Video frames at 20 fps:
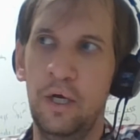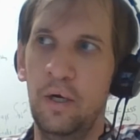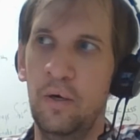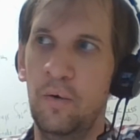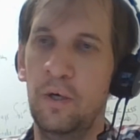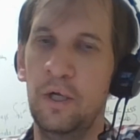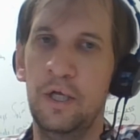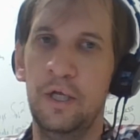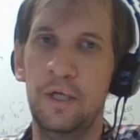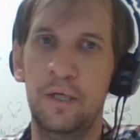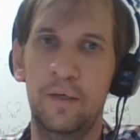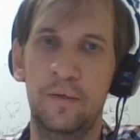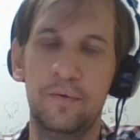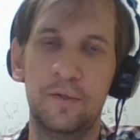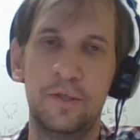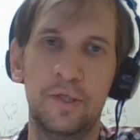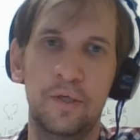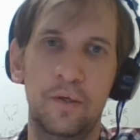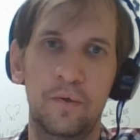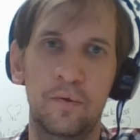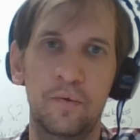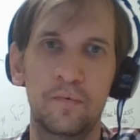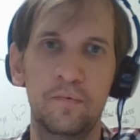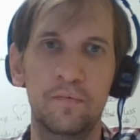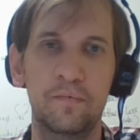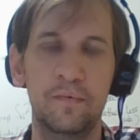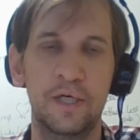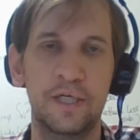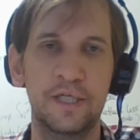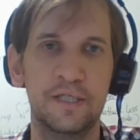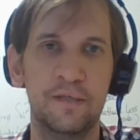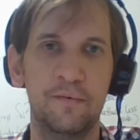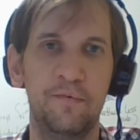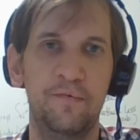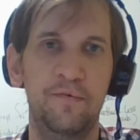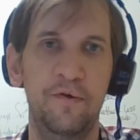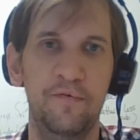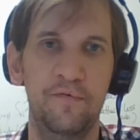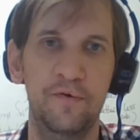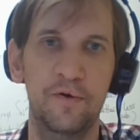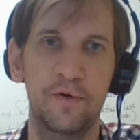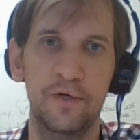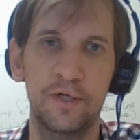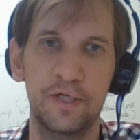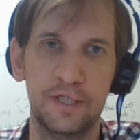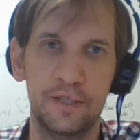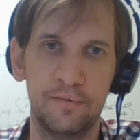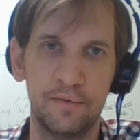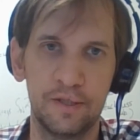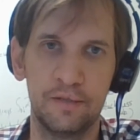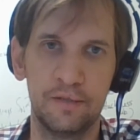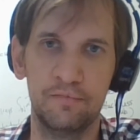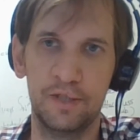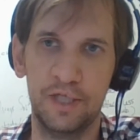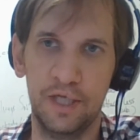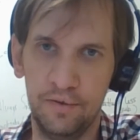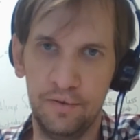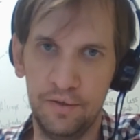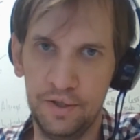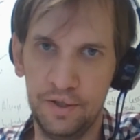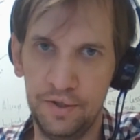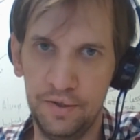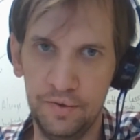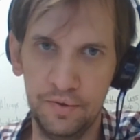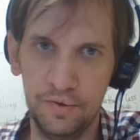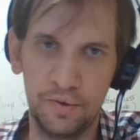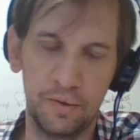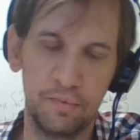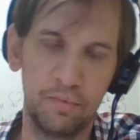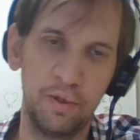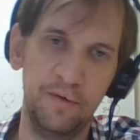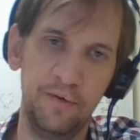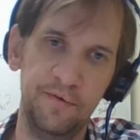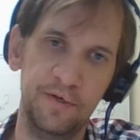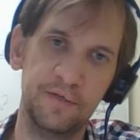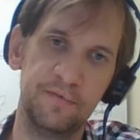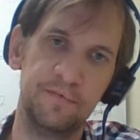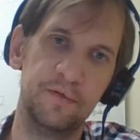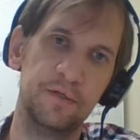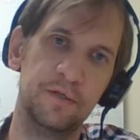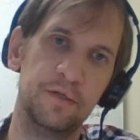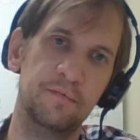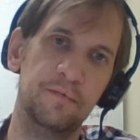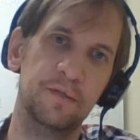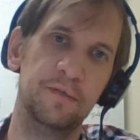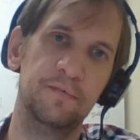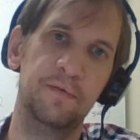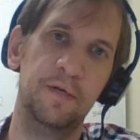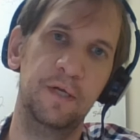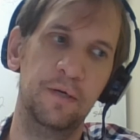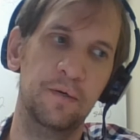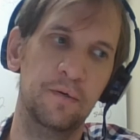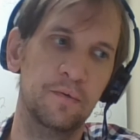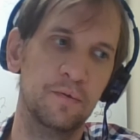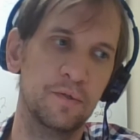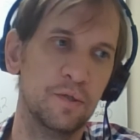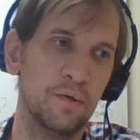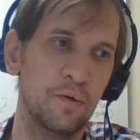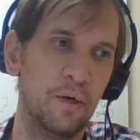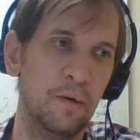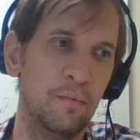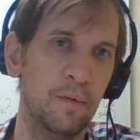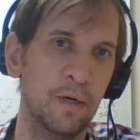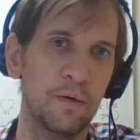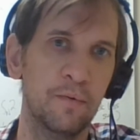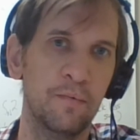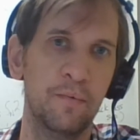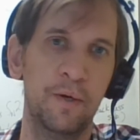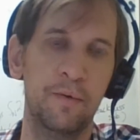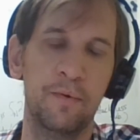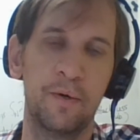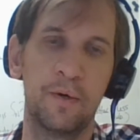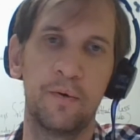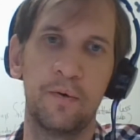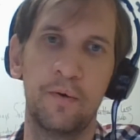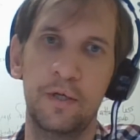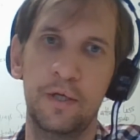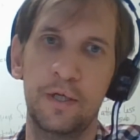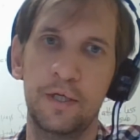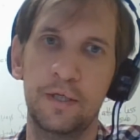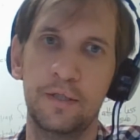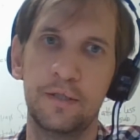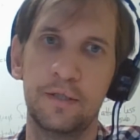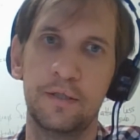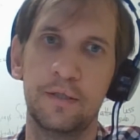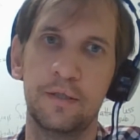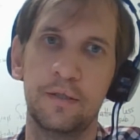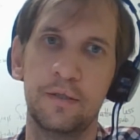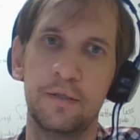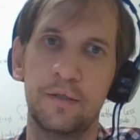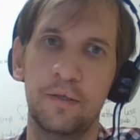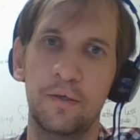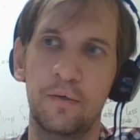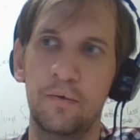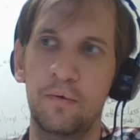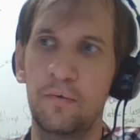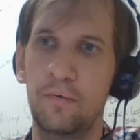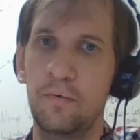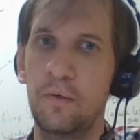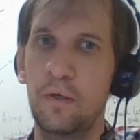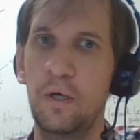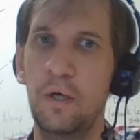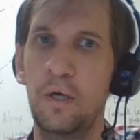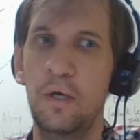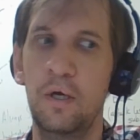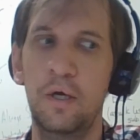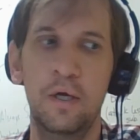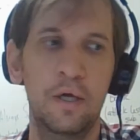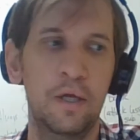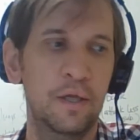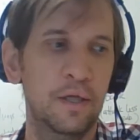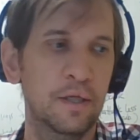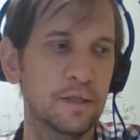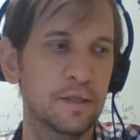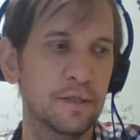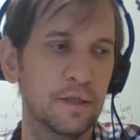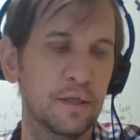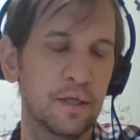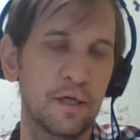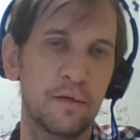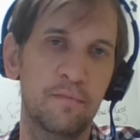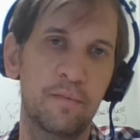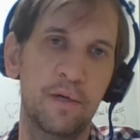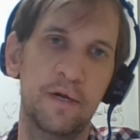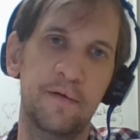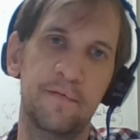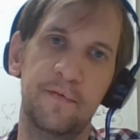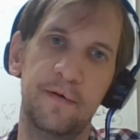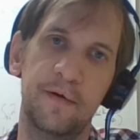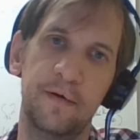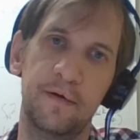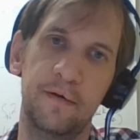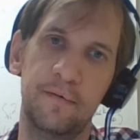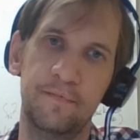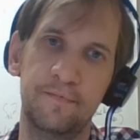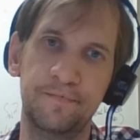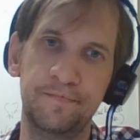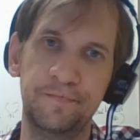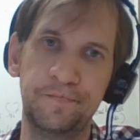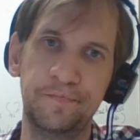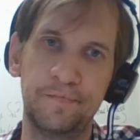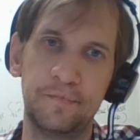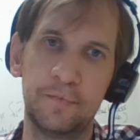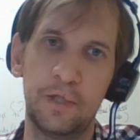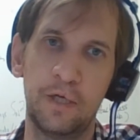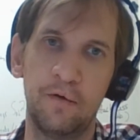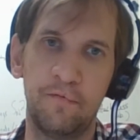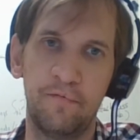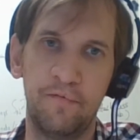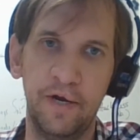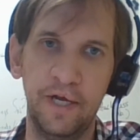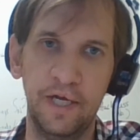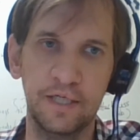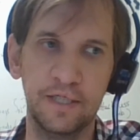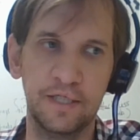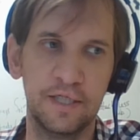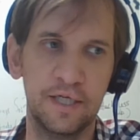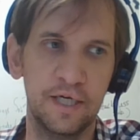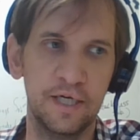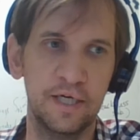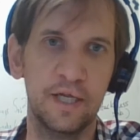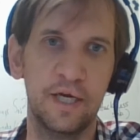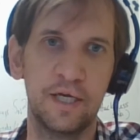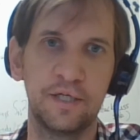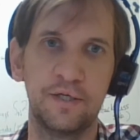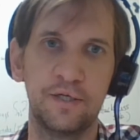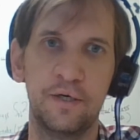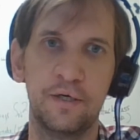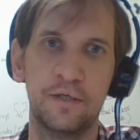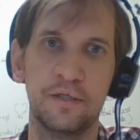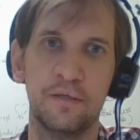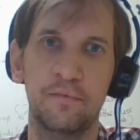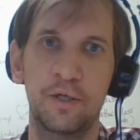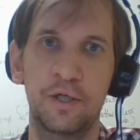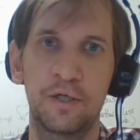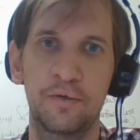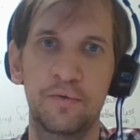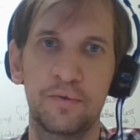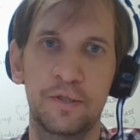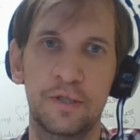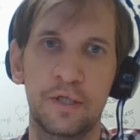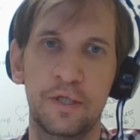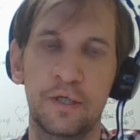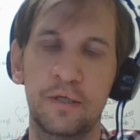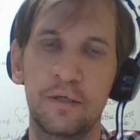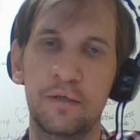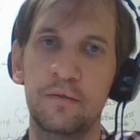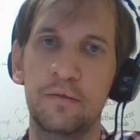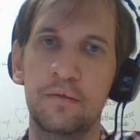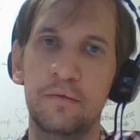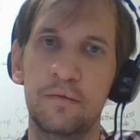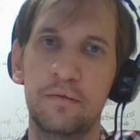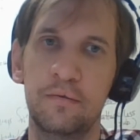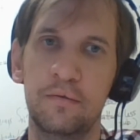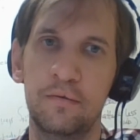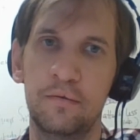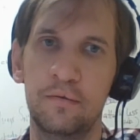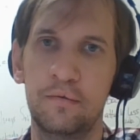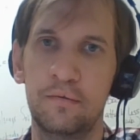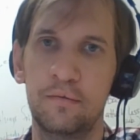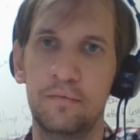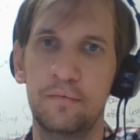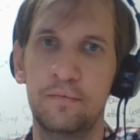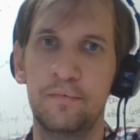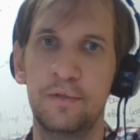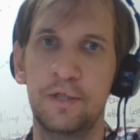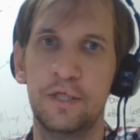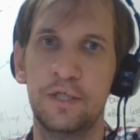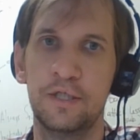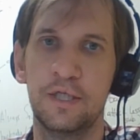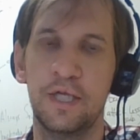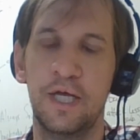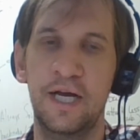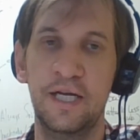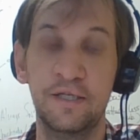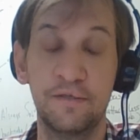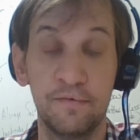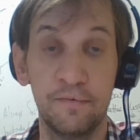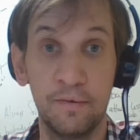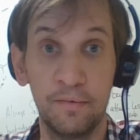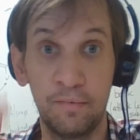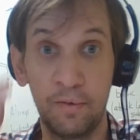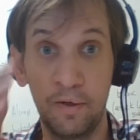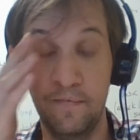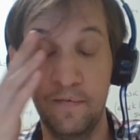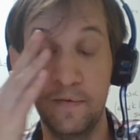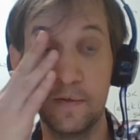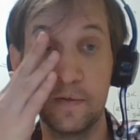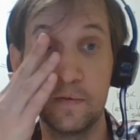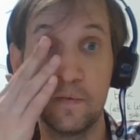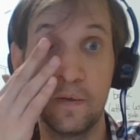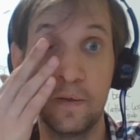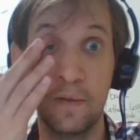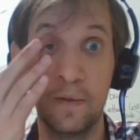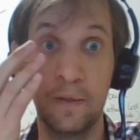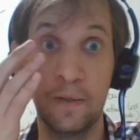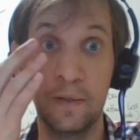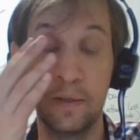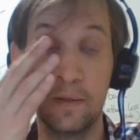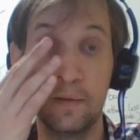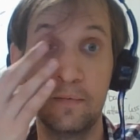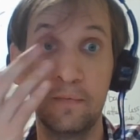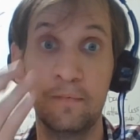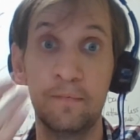Well, hello. So, as some of you have noticed, there were some sound issues with the previous version of this video, so I'm going to re-record this. So, this is a little bit of a Frankenstein lecture because I'm going to use the slides from the previous one and